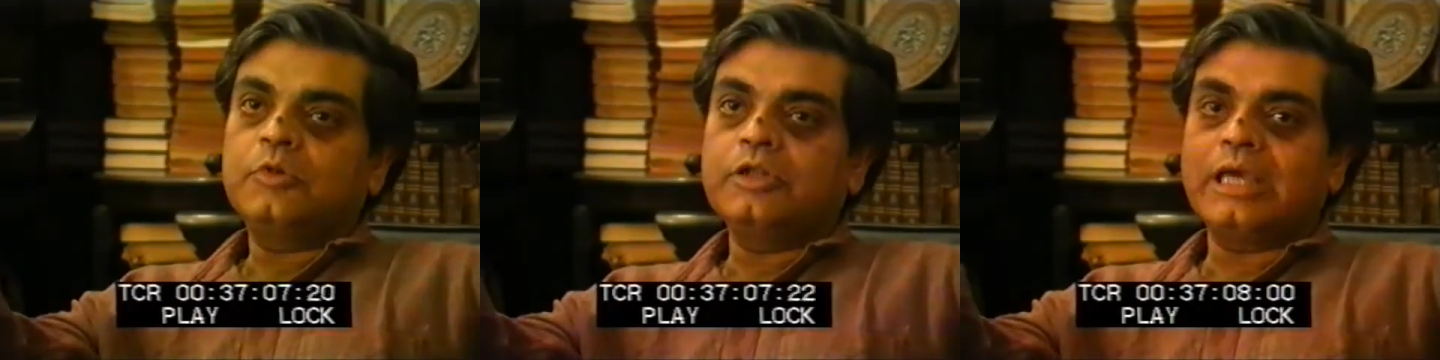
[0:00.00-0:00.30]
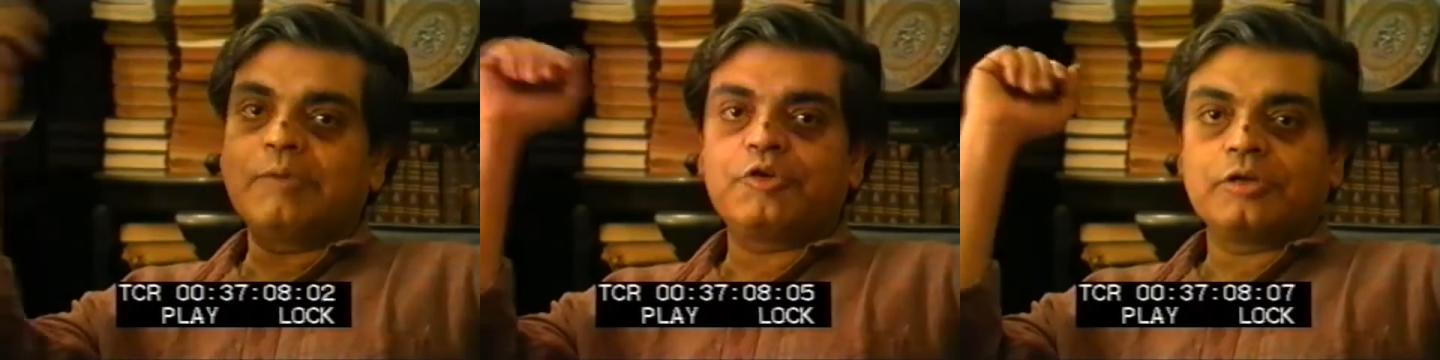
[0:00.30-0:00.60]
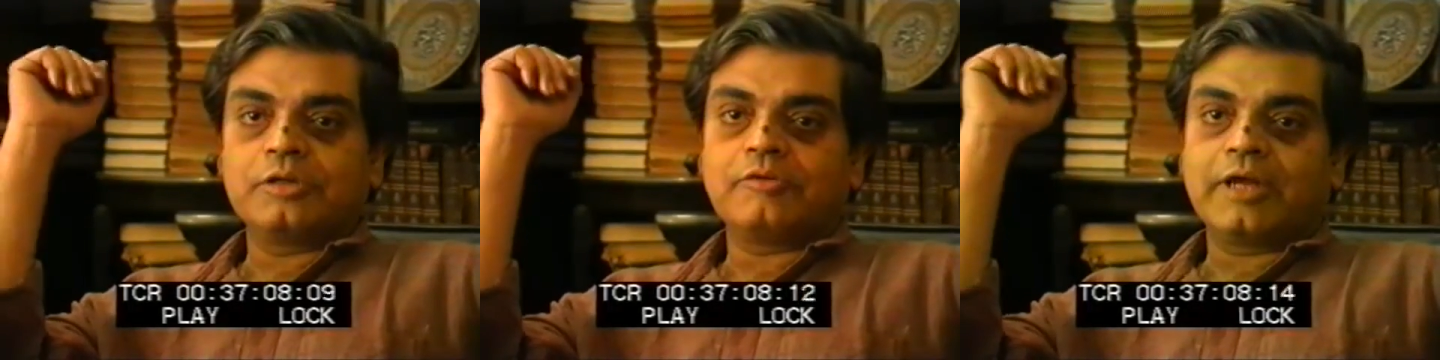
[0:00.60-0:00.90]
Well, the
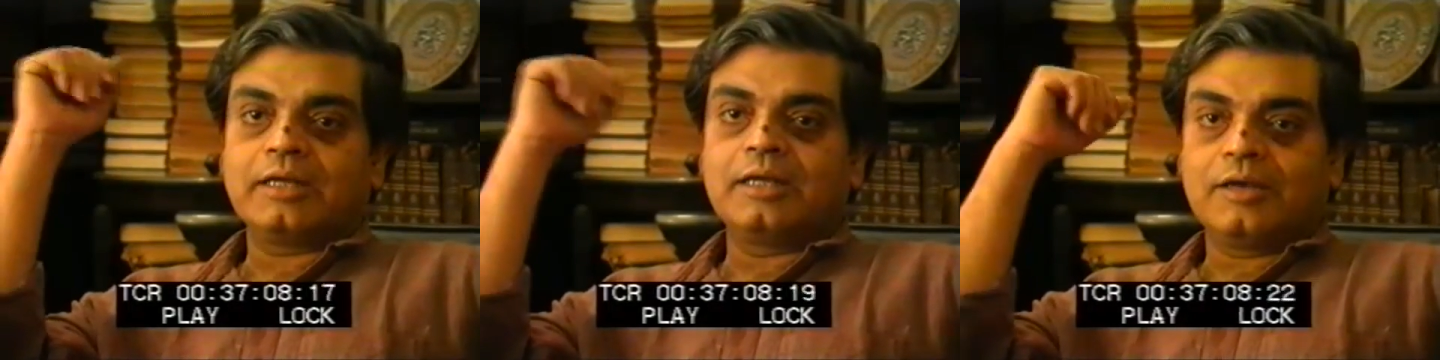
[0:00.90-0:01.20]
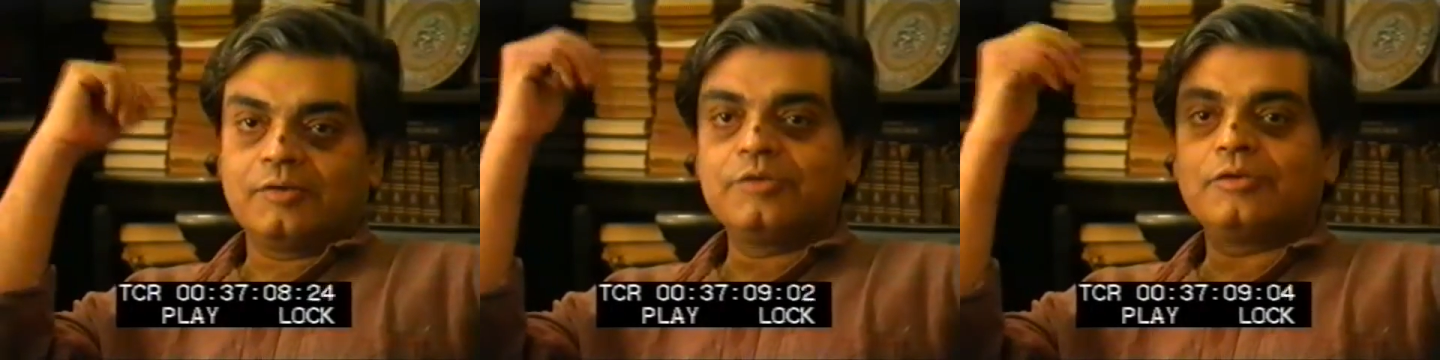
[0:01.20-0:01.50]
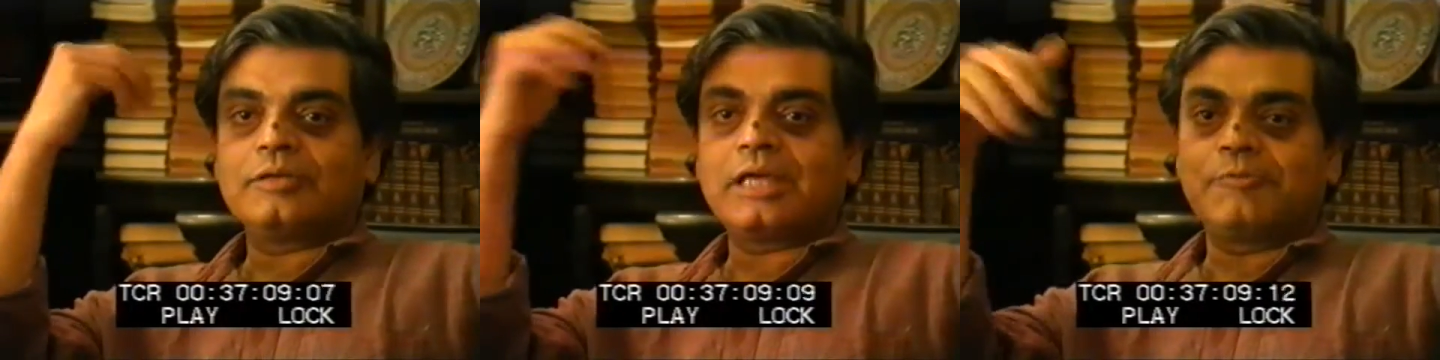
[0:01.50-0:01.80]
camera can crank down,
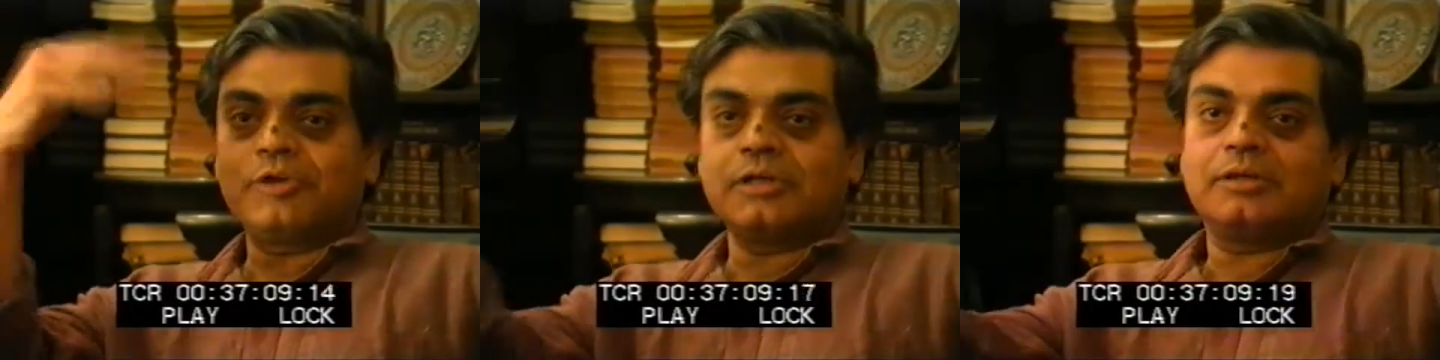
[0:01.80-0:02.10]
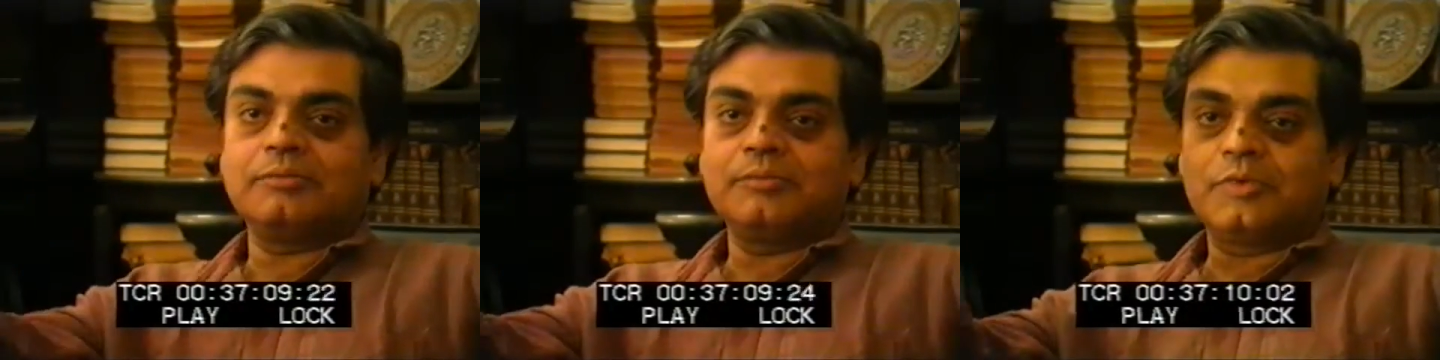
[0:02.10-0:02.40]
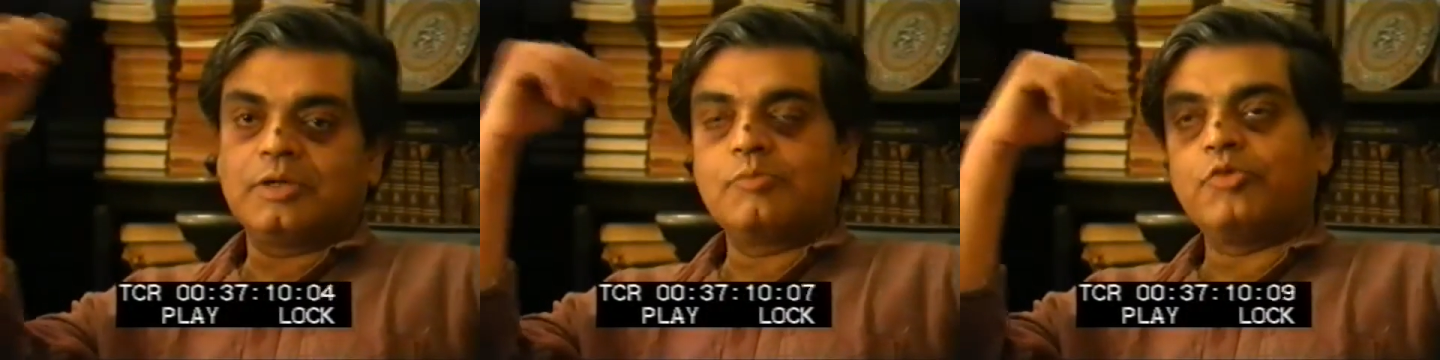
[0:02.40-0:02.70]
camera can
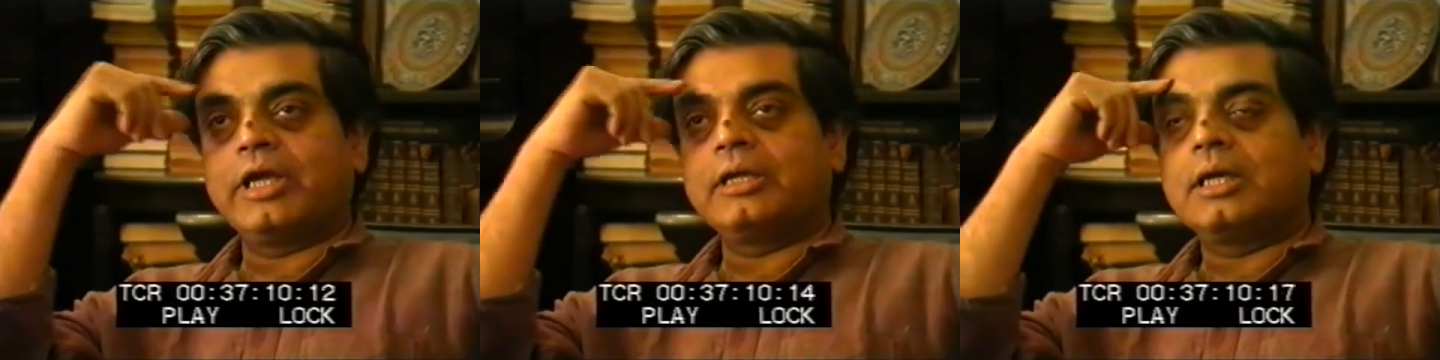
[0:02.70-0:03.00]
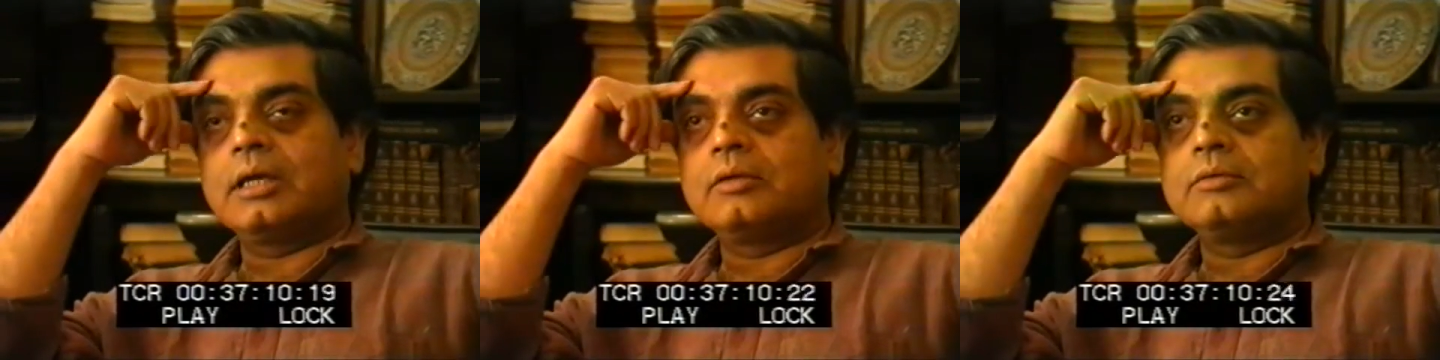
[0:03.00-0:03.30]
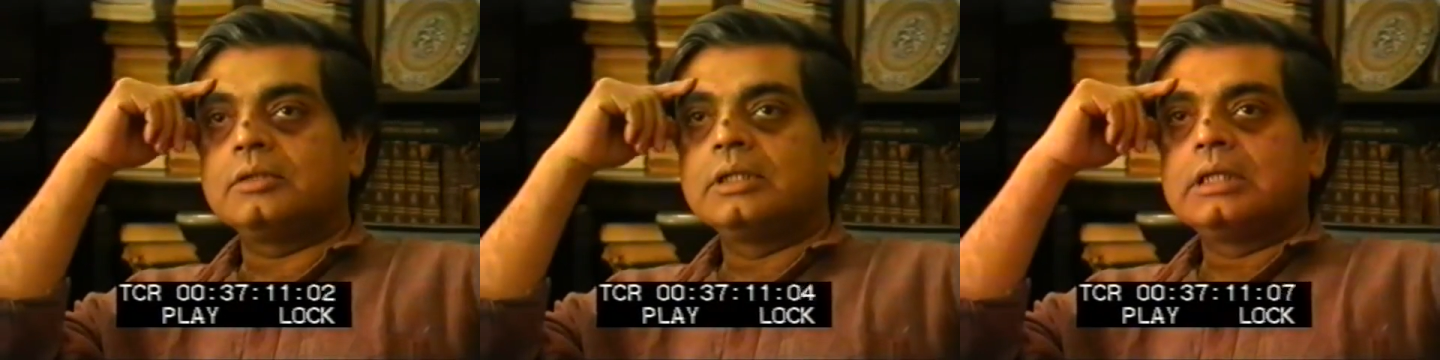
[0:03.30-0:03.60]
break
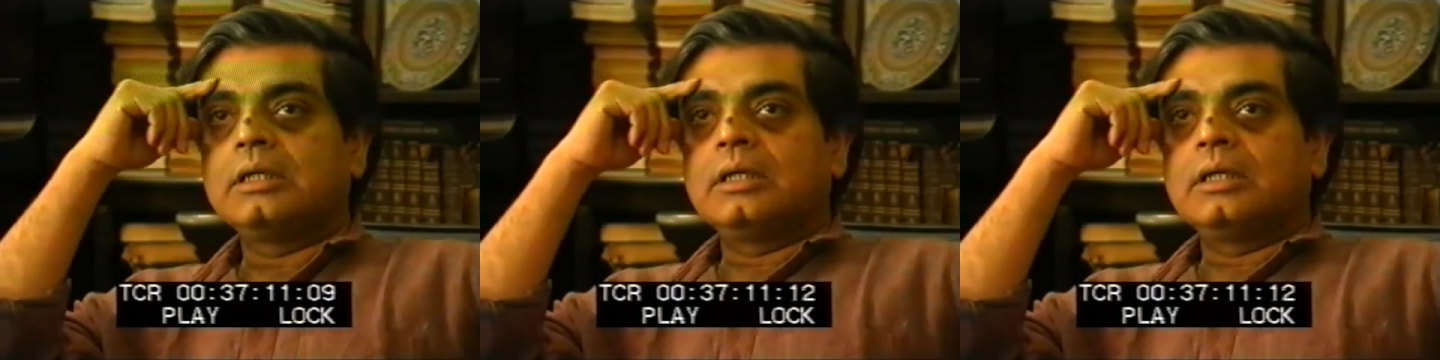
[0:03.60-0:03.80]
down.